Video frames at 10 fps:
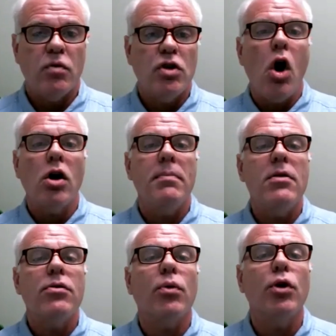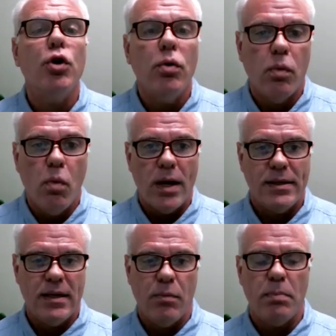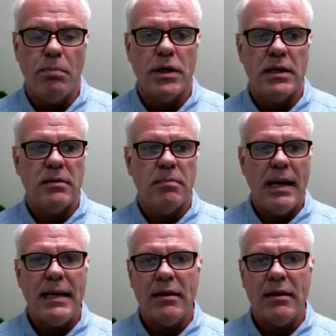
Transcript: Talk me through what someone participating